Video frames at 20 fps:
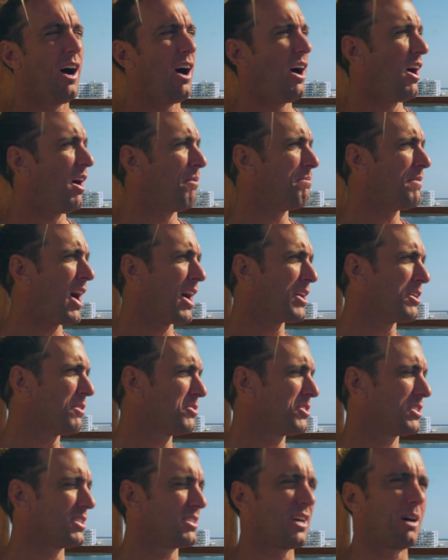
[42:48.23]
I'm not
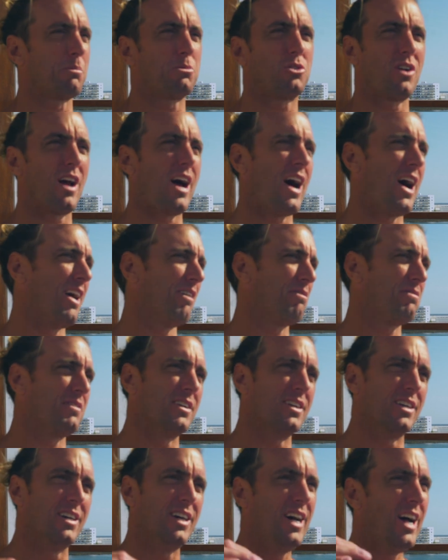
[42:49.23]
used to this updraft.
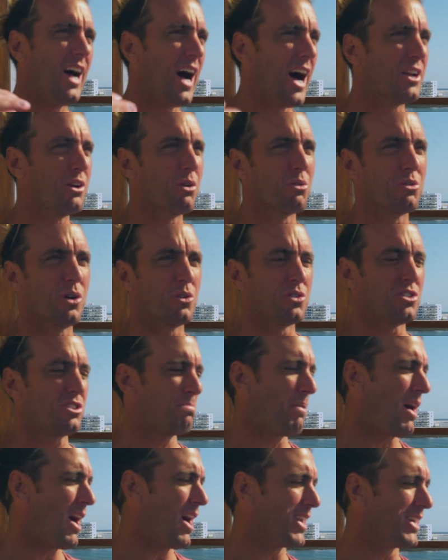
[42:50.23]
I don't know the
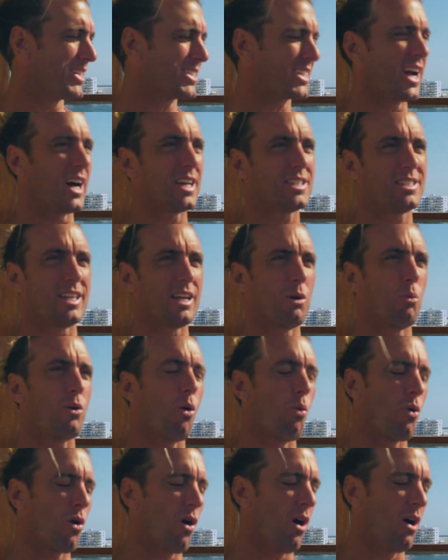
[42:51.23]
spot. It's gusty.
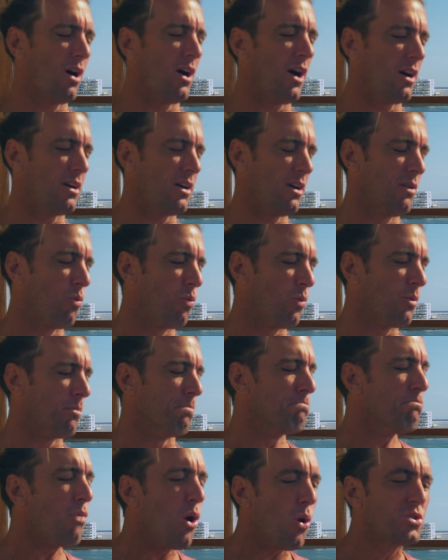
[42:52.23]

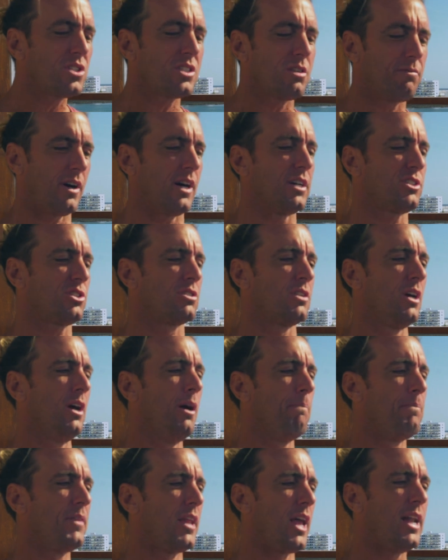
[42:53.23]
Most of us,
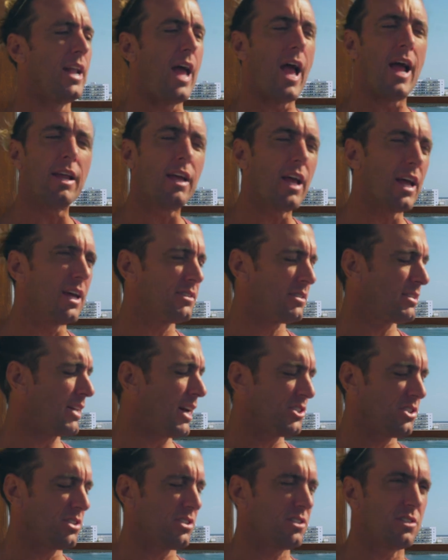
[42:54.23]
it's
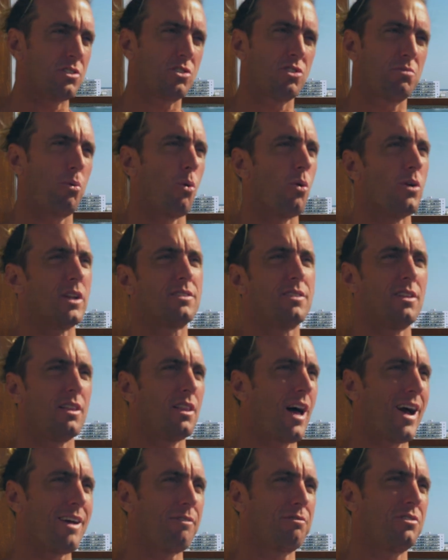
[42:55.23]
not just in sport, it's in
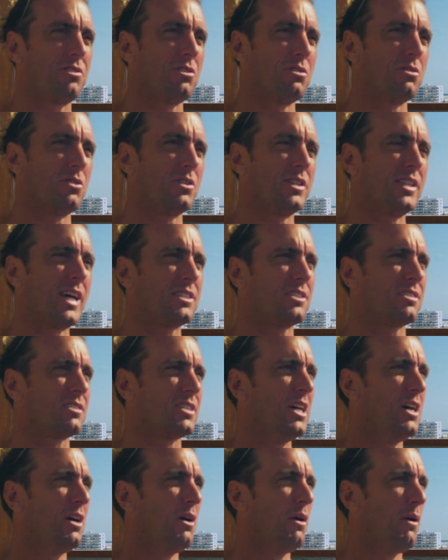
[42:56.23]
life too. And that's
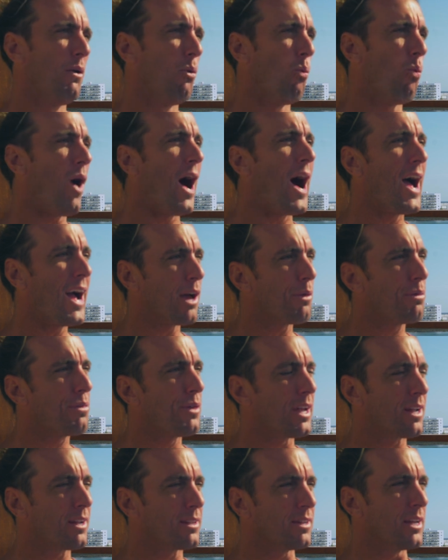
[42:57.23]
why I
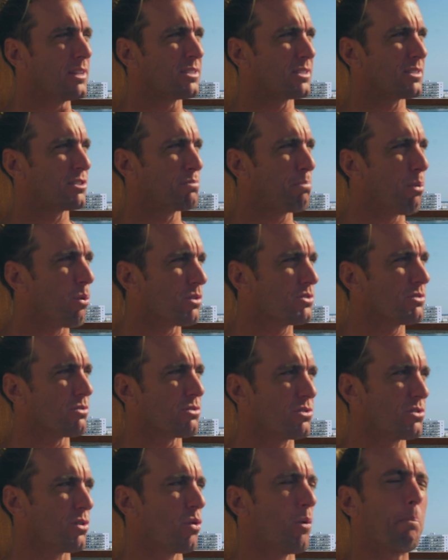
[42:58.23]
think these sports are
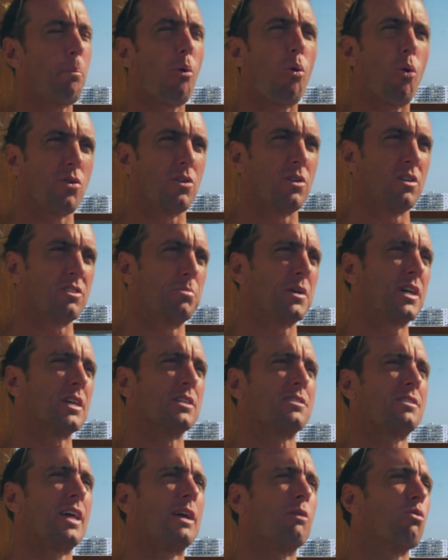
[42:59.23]
so important, is
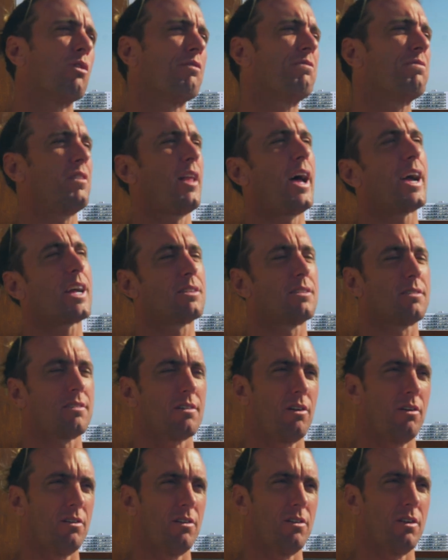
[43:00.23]
because they reflect
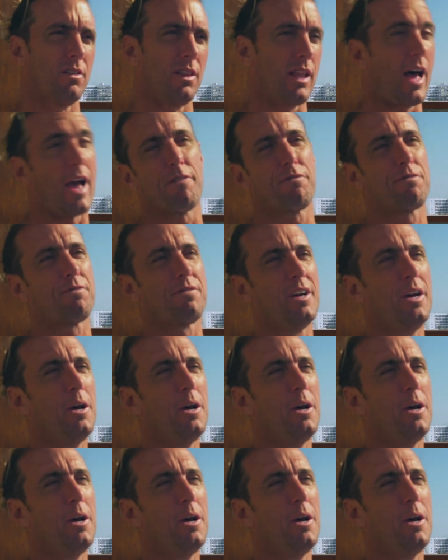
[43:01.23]
life.